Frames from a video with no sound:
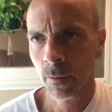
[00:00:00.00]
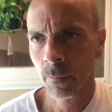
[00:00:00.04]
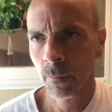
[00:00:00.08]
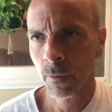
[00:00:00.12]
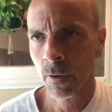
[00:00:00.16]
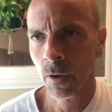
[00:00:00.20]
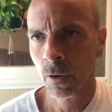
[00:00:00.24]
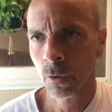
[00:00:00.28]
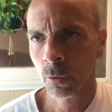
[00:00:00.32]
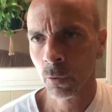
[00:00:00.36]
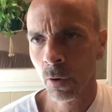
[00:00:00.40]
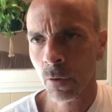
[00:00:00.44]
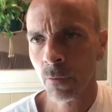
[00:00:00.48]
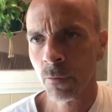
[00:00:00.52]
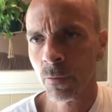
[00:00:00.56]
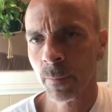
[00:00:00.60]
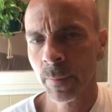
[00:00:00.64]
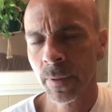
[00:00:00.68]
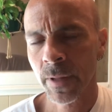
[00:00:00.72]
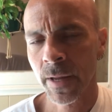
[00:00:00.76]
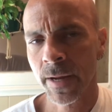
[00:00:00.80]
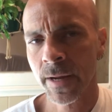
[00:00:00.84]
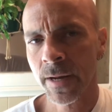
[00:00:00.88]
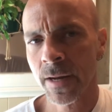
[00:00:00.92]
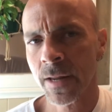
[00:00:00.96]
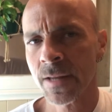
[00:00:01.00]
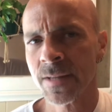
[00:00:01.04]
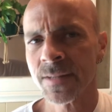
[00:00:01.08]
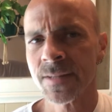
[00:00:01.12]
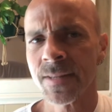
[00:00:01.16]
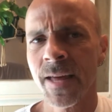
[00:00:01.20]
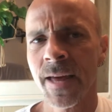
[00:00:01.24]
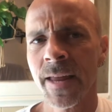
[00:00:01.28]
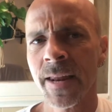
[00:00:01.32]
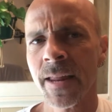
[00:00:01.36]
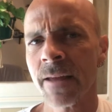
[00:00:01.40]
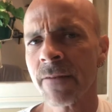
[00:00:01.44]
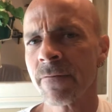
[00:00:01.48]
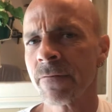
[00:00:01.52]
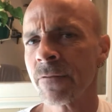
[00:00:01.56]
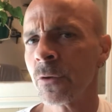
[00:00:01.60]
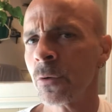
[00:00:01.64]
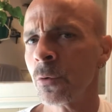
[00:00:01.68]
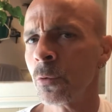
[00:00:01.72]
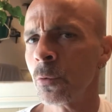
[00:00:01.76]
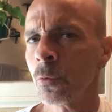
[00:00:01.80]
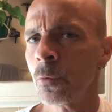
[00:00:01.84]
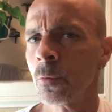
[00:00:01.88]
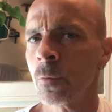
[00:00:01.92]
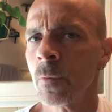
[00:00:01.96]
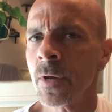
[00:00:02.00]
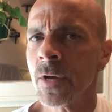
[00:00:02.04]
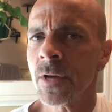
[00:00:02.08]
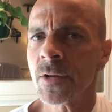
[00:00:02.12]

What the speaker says: a growth plate is that if you